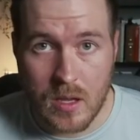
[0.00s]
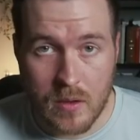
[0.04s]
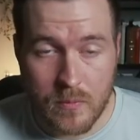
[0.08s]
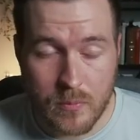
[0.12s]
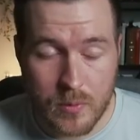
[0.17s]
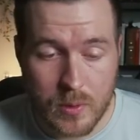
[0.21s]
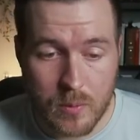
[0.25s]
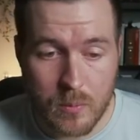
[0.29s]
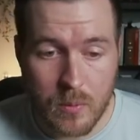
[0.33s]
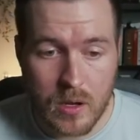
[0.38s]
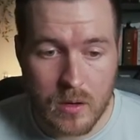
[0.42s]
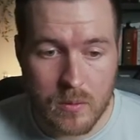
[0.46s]
If
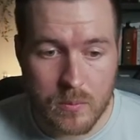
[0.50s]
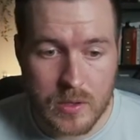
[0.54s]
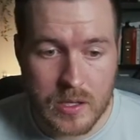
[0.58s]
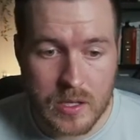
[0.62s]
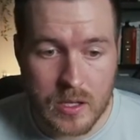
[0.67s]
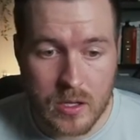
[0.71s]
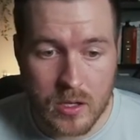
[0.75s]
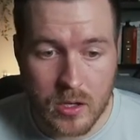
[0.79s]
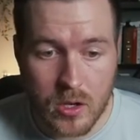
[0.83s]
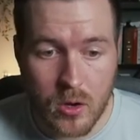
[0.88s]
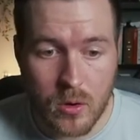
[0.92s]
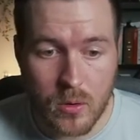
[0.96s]
we want, we
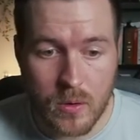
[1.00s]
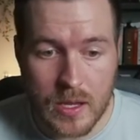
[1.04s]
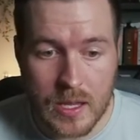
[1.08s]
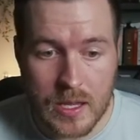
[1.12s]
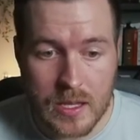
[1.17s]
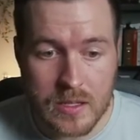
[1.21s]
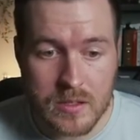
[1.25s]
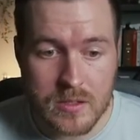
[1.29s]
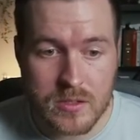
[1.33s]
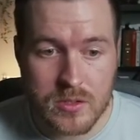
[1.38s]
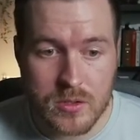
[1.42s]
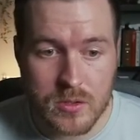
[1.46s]
can go
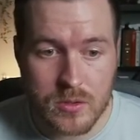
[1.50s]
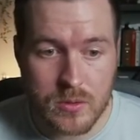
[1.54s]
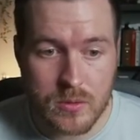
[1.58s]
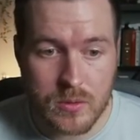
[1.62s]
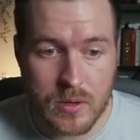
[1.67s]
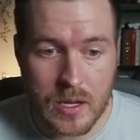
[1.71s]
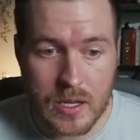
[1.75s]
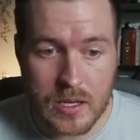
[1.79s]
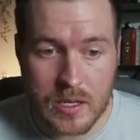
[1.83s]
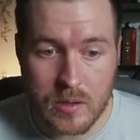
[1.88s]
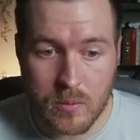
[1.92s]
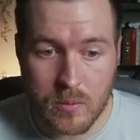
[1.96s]
into
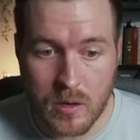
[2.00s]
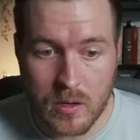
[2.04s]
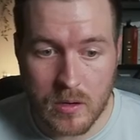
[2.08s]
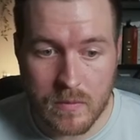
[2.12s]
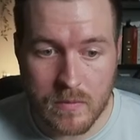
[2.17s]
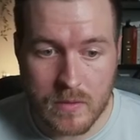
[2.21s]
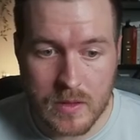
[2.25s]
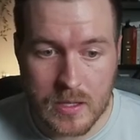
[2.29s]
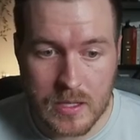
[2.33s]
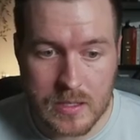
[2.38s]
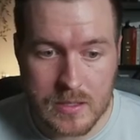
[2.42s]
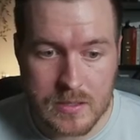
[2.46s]
any of
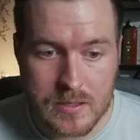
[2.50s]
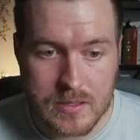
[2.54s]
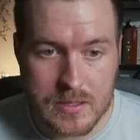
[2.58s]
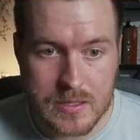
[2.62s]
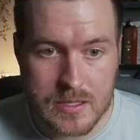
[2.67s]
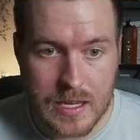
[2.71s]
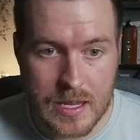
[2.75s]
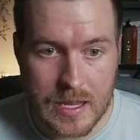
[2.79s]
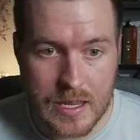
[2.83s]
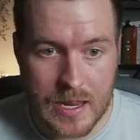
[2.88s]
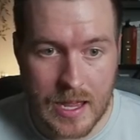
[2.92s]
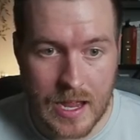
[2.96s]
these
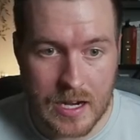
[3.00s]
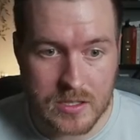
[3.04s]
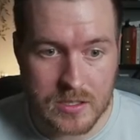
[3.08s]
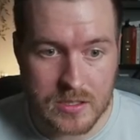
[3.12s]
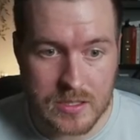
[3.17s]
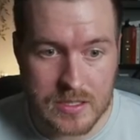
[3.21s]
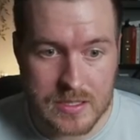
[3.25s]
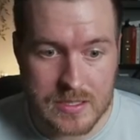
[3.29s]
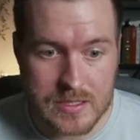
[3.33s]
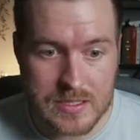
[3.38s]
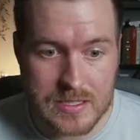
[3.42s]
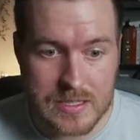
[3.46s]
and
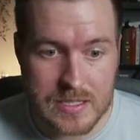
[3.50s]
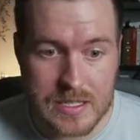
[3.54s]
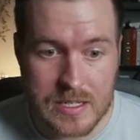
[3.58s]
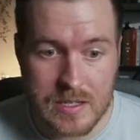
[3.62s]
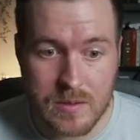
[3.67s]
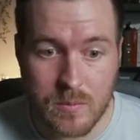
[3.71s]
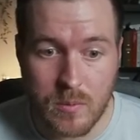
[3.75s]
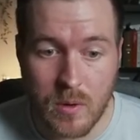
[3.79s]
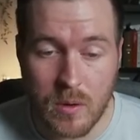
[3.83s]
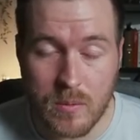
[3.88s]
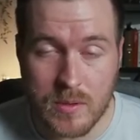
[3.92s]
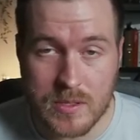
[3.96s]
actually see
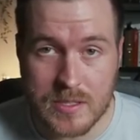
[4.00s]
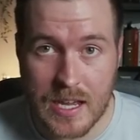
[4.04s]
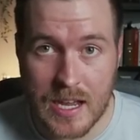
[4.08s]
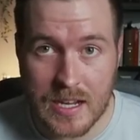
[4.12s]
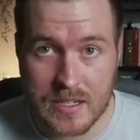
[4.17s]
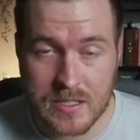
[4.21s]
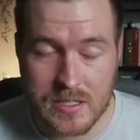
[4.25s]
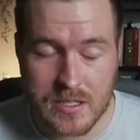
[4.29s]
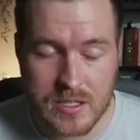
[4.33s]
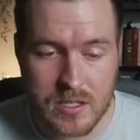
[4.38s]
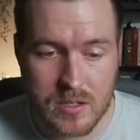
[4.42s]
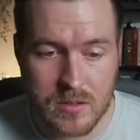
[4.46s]
what was
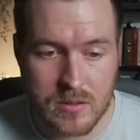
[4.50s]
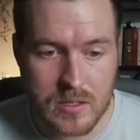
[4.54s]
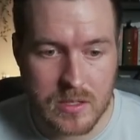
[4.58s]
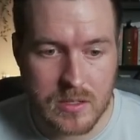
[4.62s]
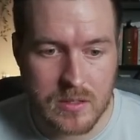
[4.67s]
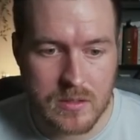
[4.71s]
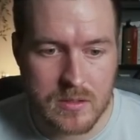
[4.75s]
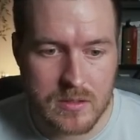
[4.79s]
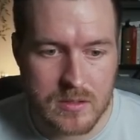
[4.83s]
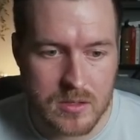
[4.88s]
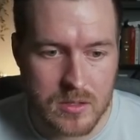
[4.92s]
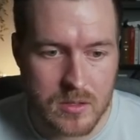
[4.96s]

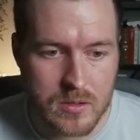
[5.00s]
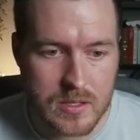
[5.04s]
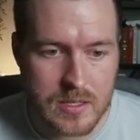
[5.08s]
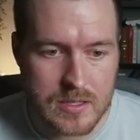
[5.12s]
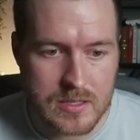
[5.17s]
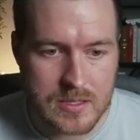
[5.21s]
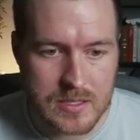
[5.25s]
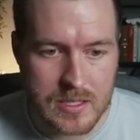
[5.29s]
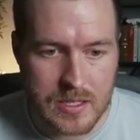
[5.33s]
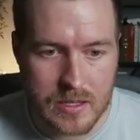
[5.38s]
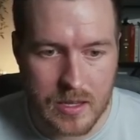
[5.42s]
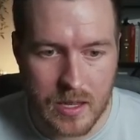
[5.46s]
executed. So you can
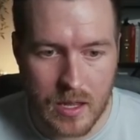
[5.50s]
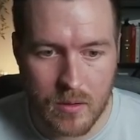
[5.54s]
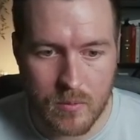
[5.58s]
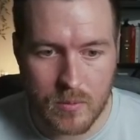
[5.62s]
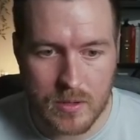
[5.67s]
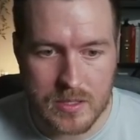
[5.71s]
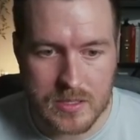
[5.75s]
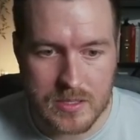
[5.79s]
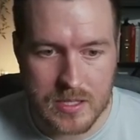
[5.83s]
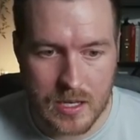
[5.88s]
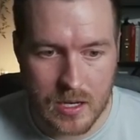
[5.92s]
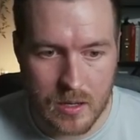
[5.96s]
see that we
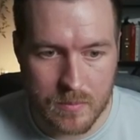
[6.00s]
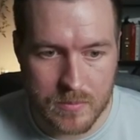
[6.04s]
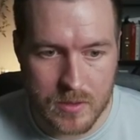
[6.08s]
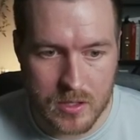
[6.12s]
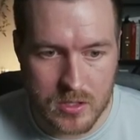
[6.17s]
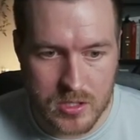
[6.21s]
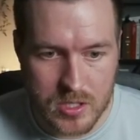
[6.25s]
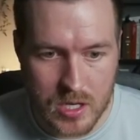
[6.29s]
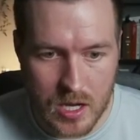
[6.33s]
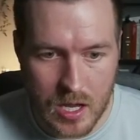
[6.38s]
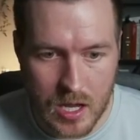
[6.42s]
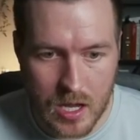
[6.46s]
set up the
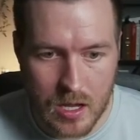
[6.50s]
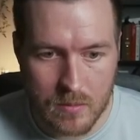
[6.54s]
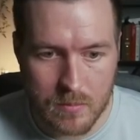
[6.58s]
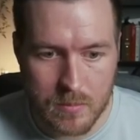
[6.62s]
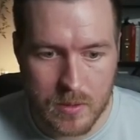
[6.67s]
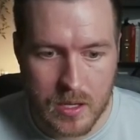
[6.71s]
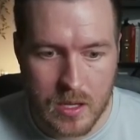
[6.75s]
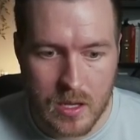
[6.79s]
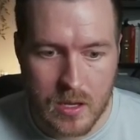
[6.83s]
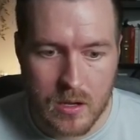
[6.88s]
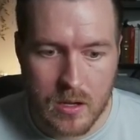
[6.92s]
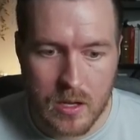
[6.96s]
job,
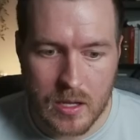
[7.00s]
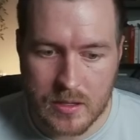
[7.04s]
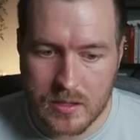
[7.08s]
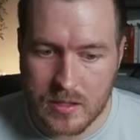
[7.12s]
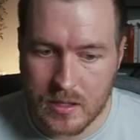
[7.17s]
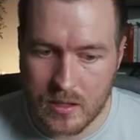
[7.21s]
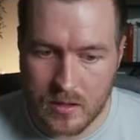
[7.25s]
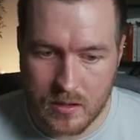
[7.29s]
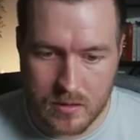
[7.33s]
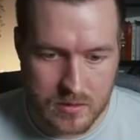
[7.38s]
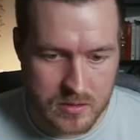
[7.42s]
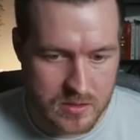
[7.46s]
it
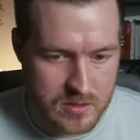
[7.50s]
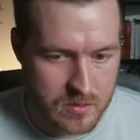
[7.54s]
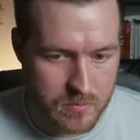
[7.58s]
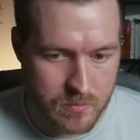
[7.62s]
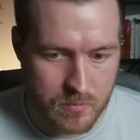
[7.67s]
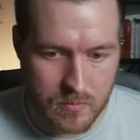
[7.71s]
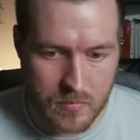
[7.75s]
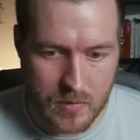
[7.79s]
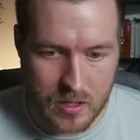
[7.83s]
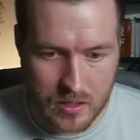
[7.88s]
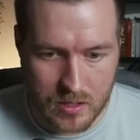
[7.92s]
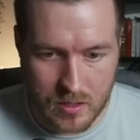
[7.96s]
did
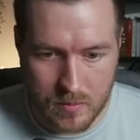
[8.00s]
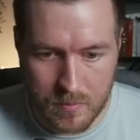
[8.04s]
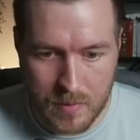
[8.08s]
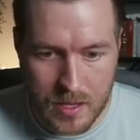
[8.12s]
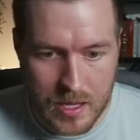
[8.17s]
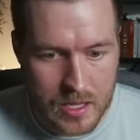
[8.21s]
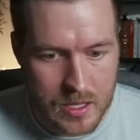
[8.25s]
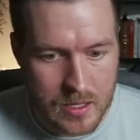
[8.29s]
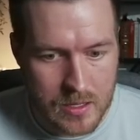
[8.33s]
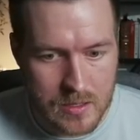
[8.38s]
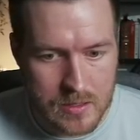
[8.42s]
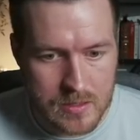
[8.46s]
some
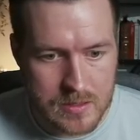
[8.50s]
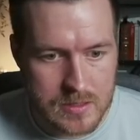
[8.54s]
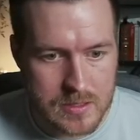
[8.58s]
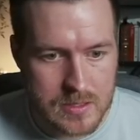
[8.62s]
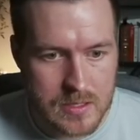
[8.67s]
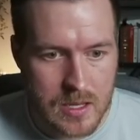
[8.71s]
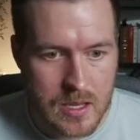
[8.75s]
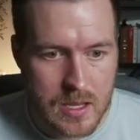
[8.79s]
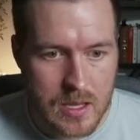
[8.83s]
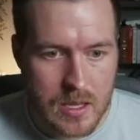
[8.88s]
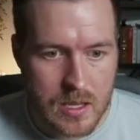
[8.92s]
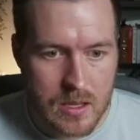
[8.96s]
commands,
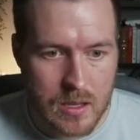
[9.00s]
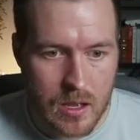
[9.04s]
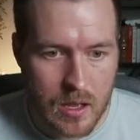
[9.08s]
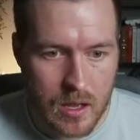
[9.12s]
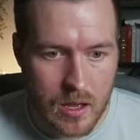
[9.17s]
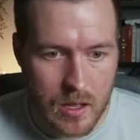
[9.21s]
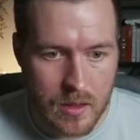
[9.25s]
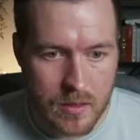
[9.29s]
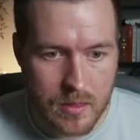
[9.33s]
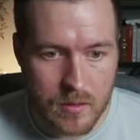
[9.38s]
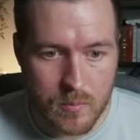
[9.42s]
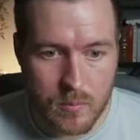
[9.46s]

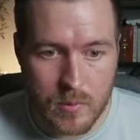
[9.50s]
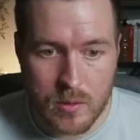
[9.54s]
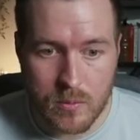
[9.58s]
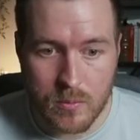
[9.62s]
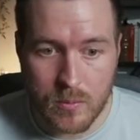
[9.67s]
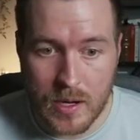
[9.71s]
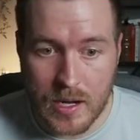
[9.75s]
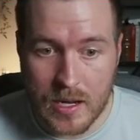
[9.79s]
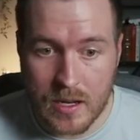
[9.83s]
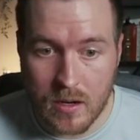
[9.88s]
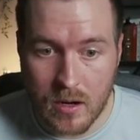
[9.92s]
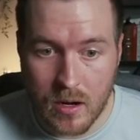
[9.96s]
uh, then we
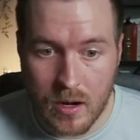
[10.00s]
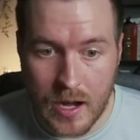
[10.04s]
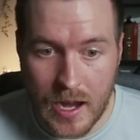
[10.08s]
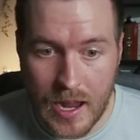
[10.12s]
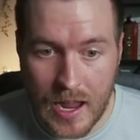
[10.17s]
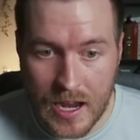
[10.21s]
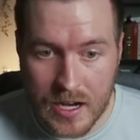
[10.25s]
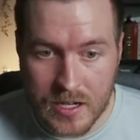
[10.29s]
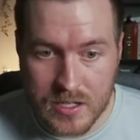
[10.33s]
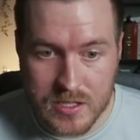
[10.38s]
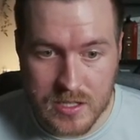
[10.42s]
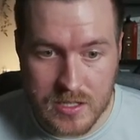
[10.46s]
ran our
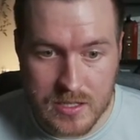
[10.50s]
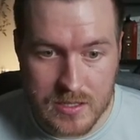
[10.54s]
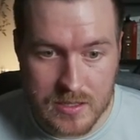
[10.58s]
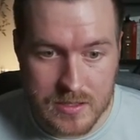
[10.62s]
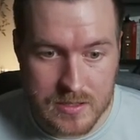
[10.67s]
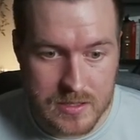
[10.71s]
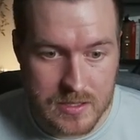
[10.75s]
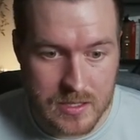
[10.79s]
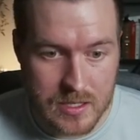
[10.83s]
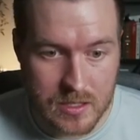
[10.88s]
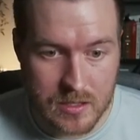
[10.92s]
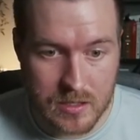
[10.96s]

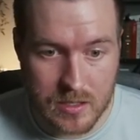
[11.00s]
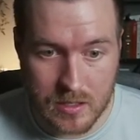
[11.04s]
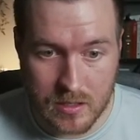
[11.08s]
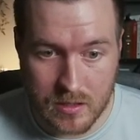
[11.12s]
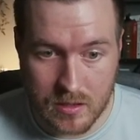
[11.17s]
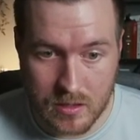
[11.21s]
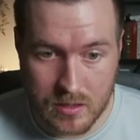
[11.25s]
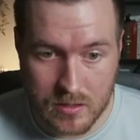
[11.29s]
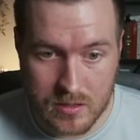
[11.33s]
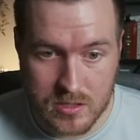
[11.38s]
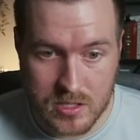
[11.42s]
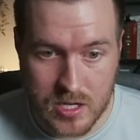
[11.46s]
actions. It did
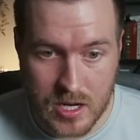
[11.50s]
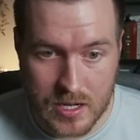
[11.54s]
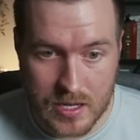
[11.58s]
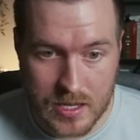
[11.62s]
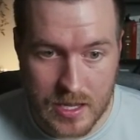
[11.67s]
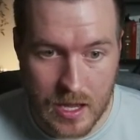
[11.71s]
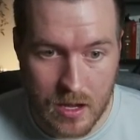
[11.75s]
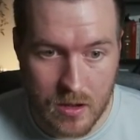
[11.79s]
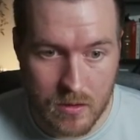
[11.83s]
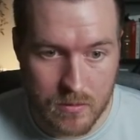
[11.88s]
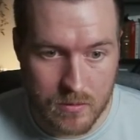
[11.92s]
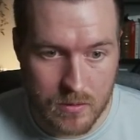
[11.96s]
the
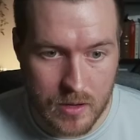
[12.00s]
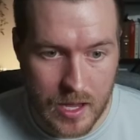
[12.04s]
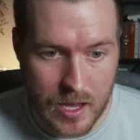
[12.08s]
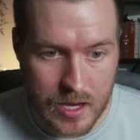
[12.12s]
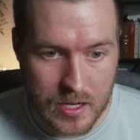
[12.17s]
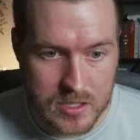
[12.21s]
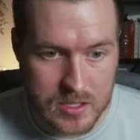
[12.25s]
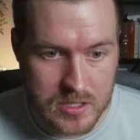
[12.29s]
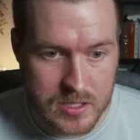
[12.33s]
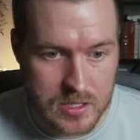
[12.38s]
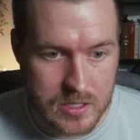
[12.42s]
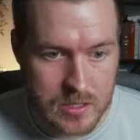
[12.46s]
checkout
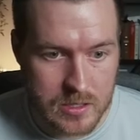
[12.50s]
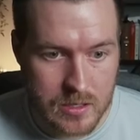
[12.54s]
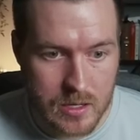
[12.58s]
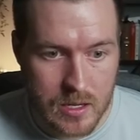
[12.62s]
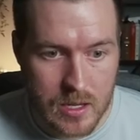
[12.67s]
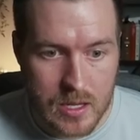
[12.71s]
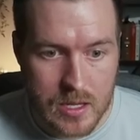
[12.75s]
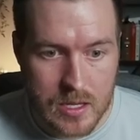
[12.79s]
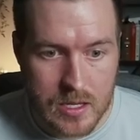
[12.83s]
action.